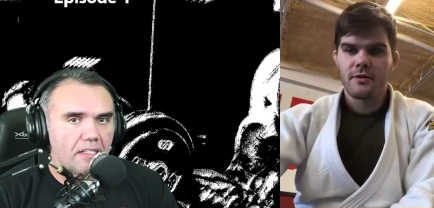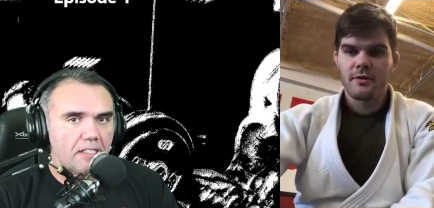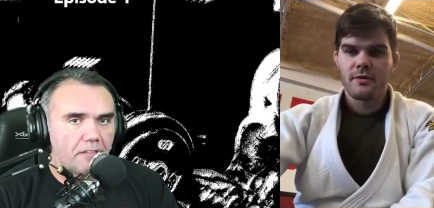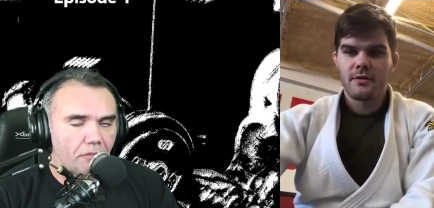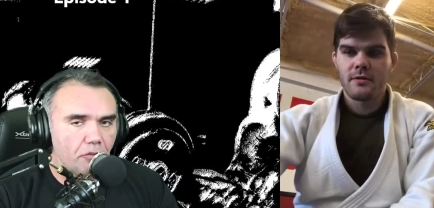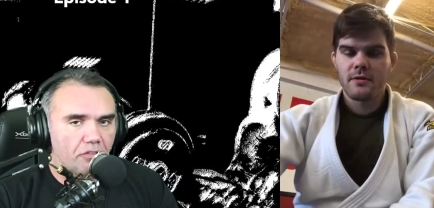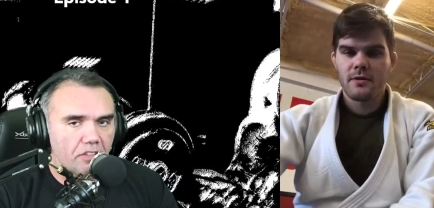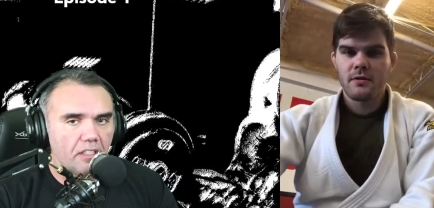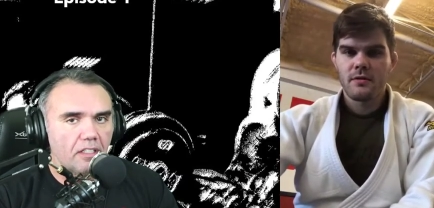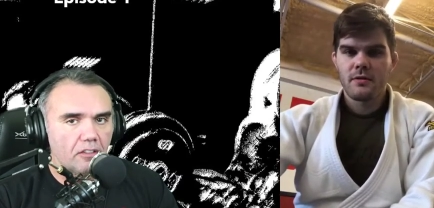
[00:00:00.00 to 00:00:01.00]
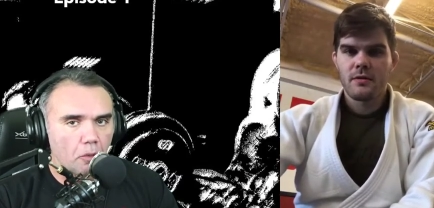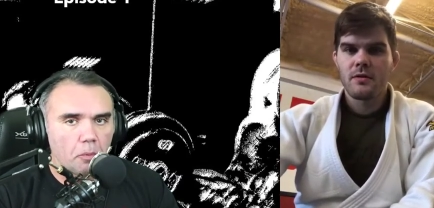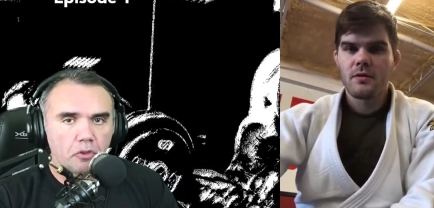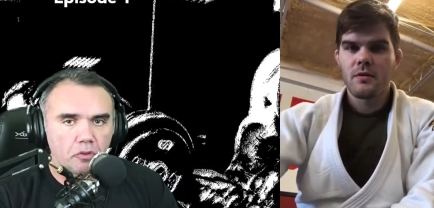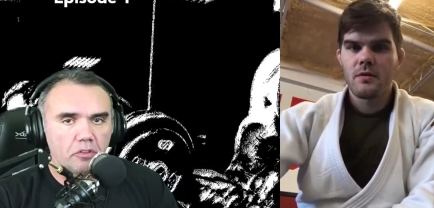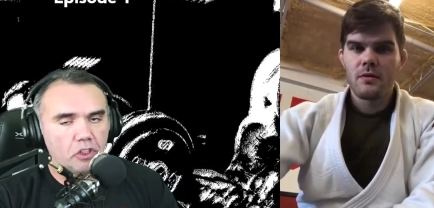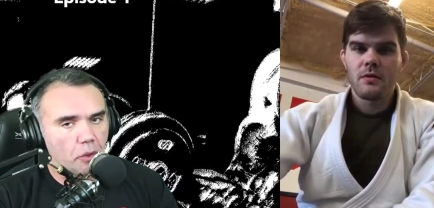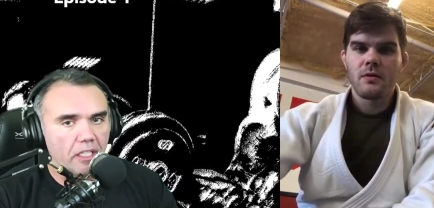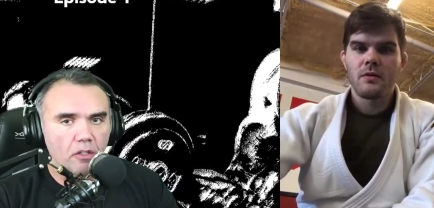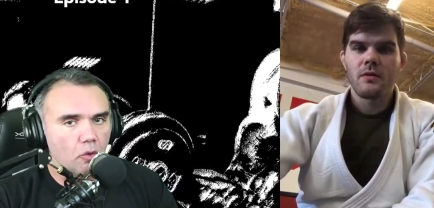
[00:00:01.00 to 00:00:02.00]
Speaker 1: if you see an opportunity, you're gonna
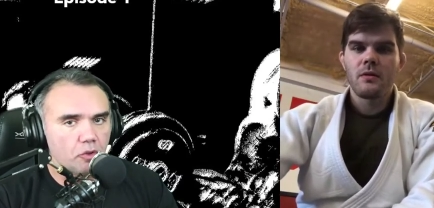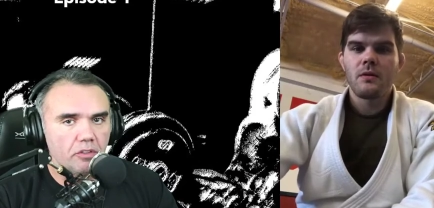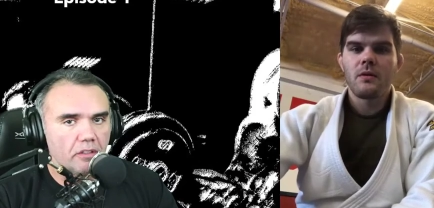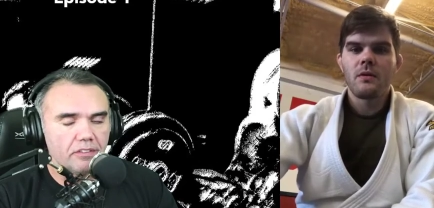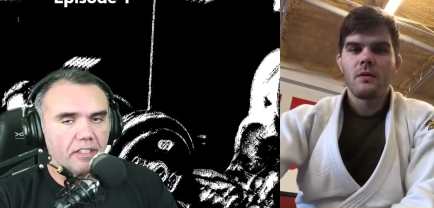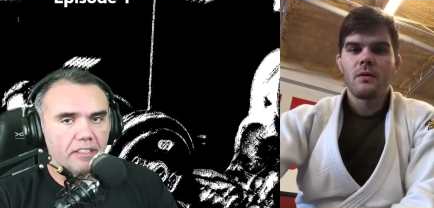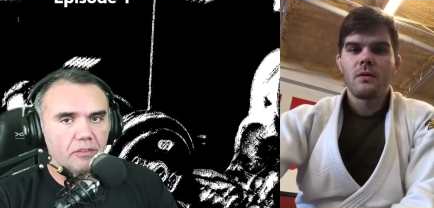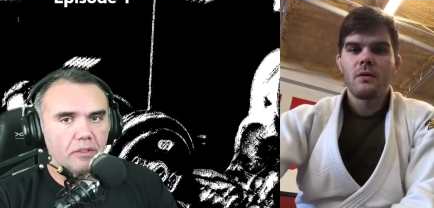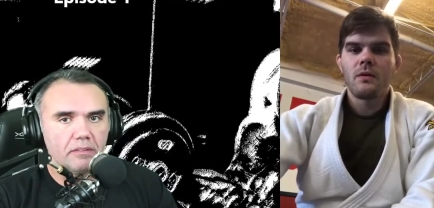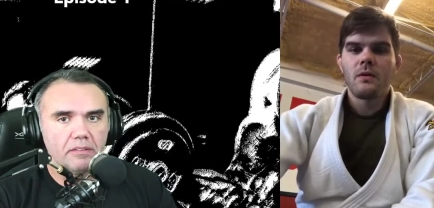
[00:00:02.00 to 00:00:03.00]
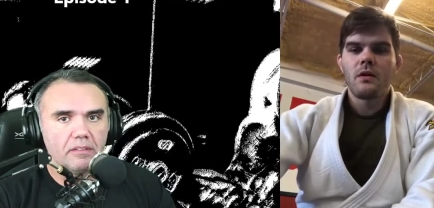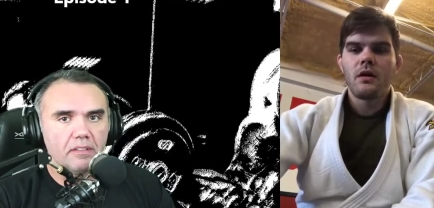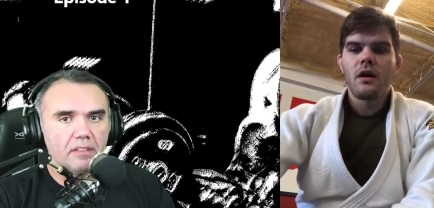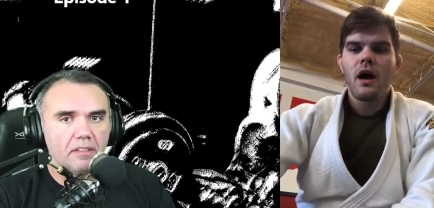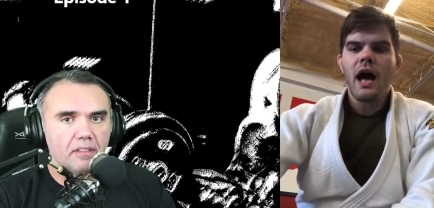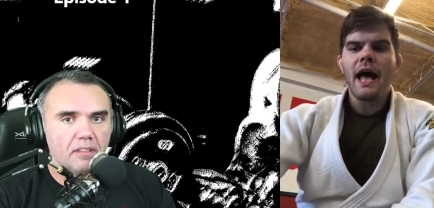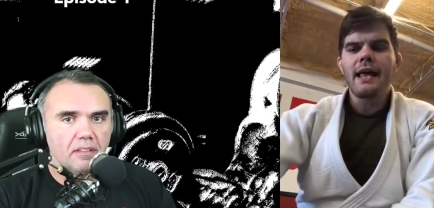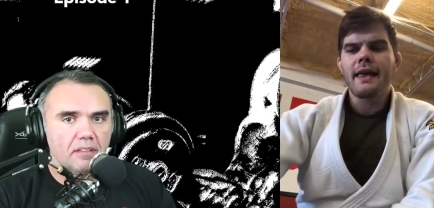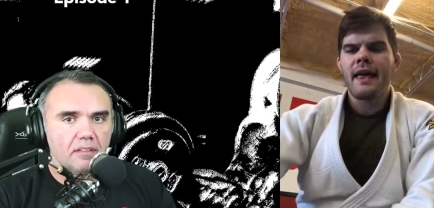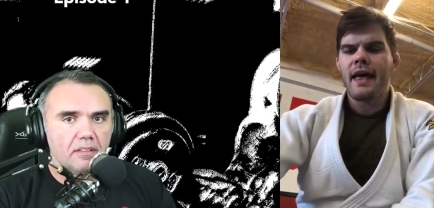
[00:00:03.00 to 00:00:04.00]
go to the other side as well.
Speaker 2: I
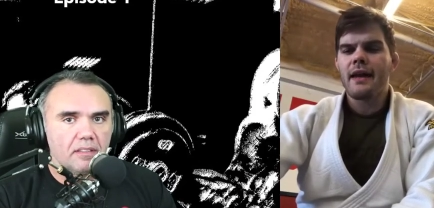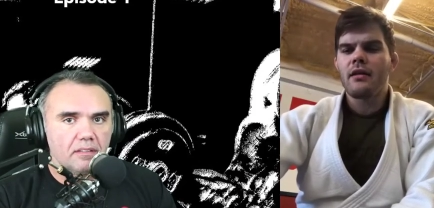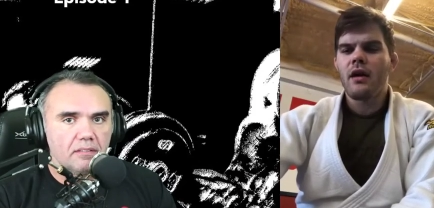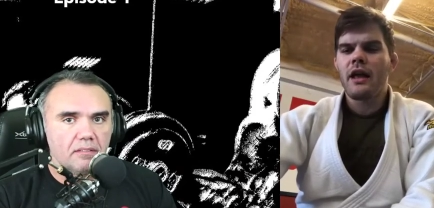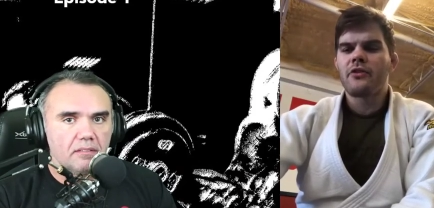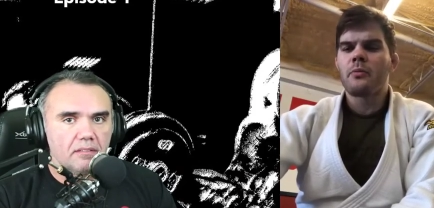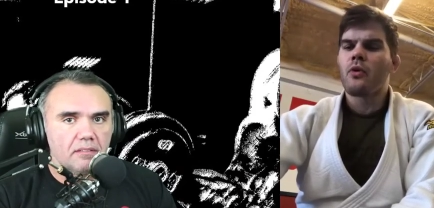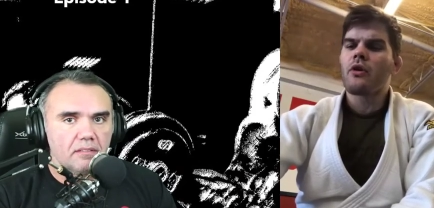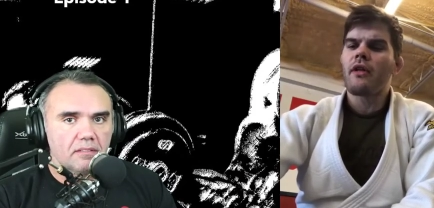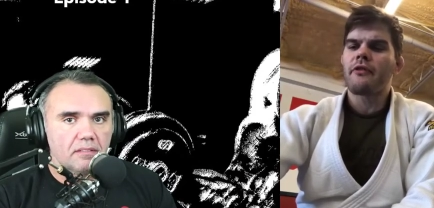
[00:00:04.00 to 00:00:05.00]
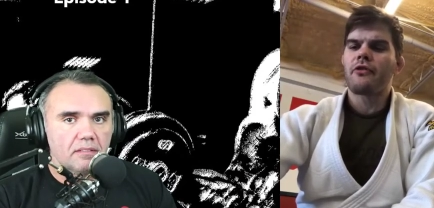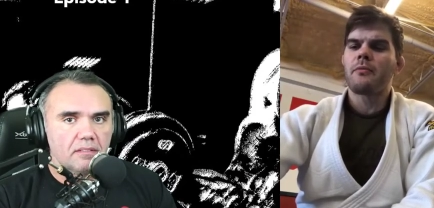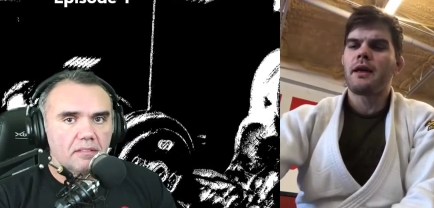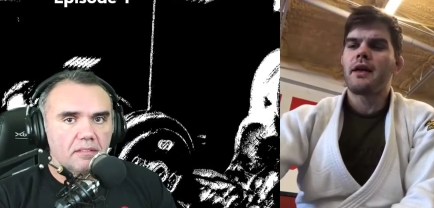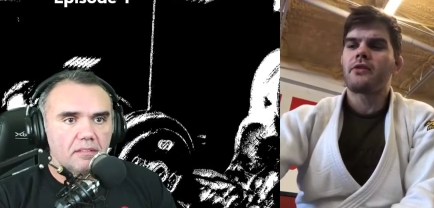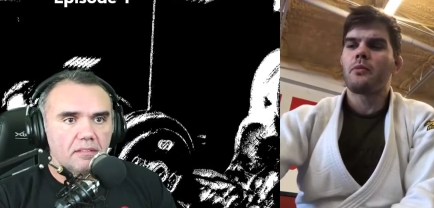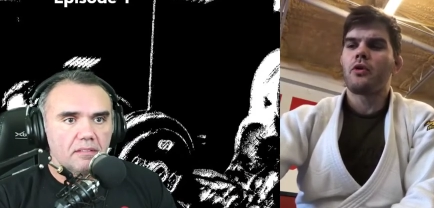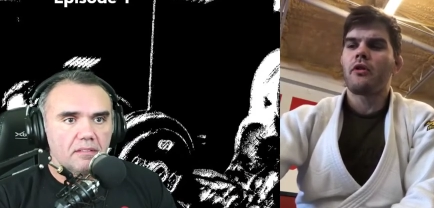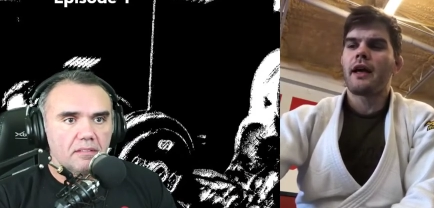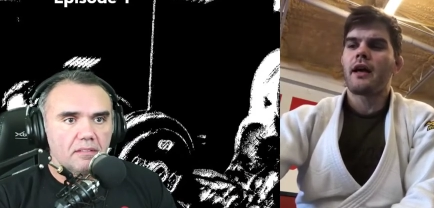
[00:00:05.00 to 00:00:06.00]
can. It's more like for me, it's more
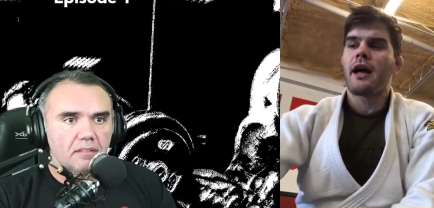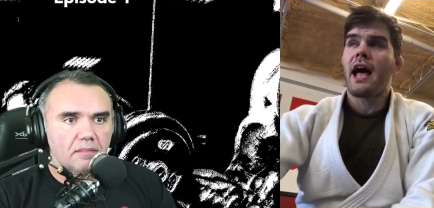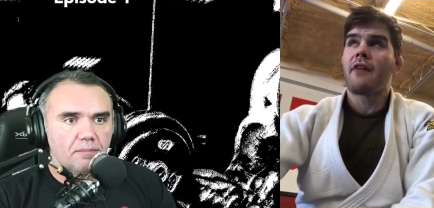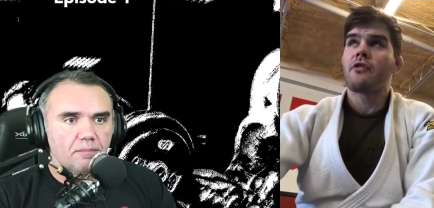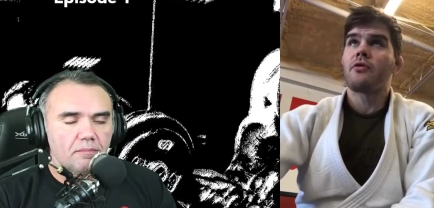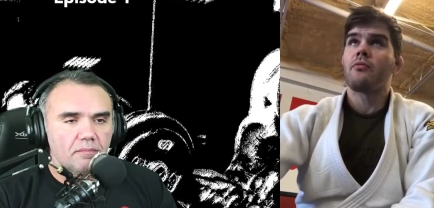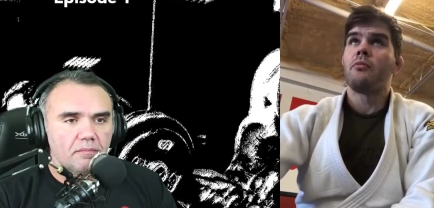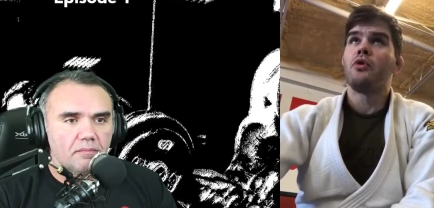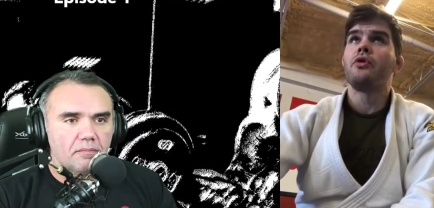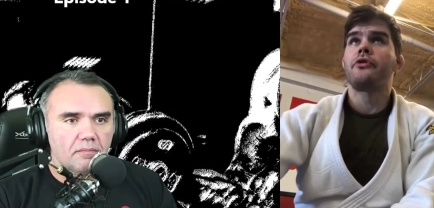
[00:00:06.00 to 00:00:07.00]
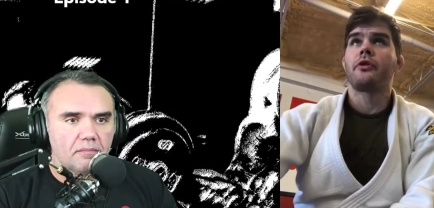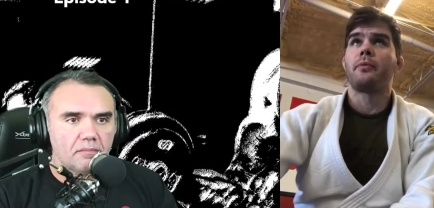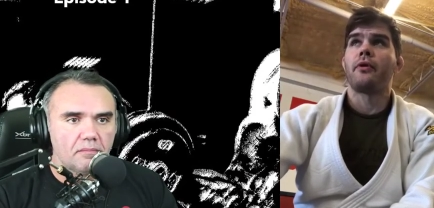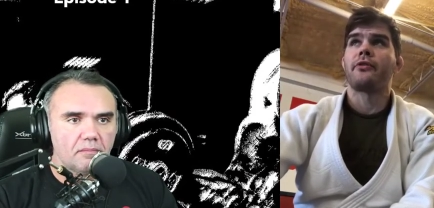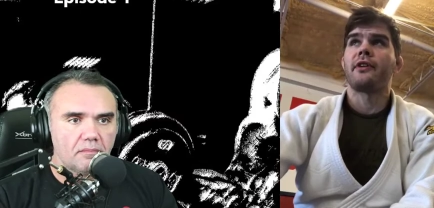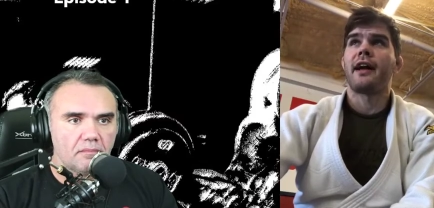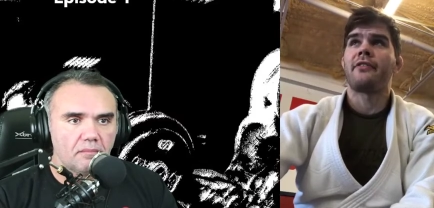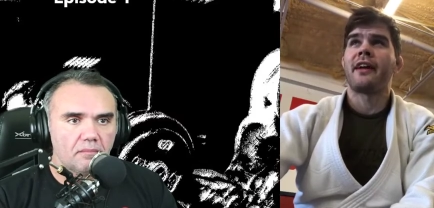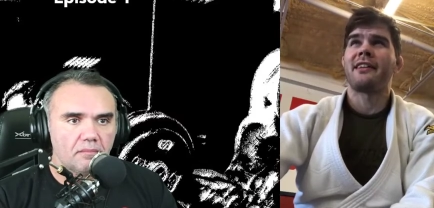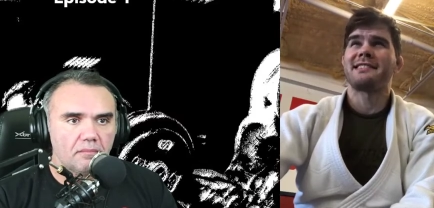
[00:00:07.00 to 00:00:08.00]
like having moves to both sides, not
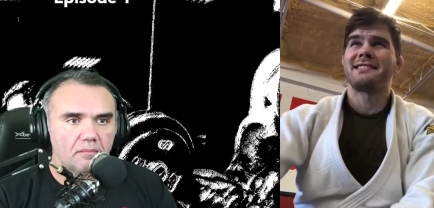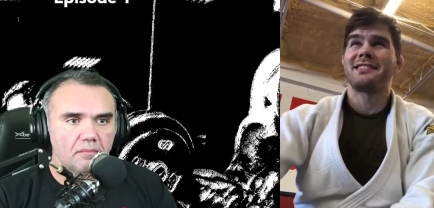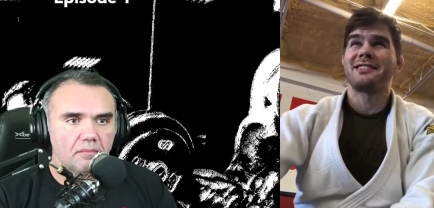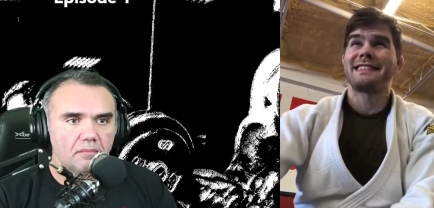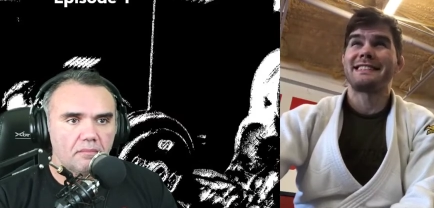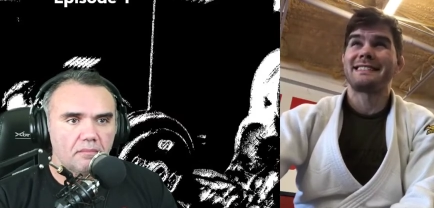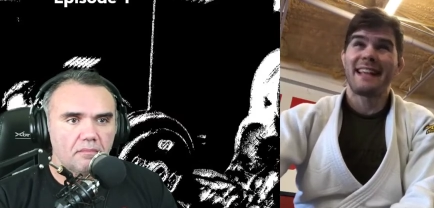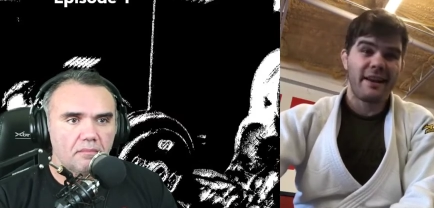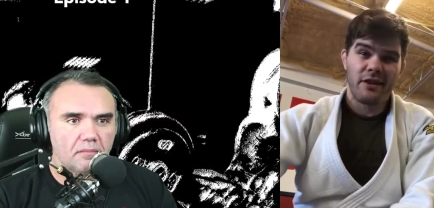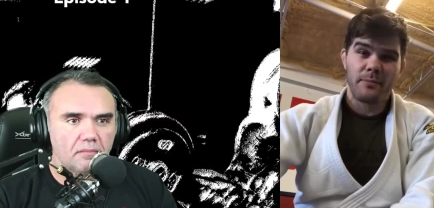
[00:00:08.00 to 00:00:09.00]
necessarily standing both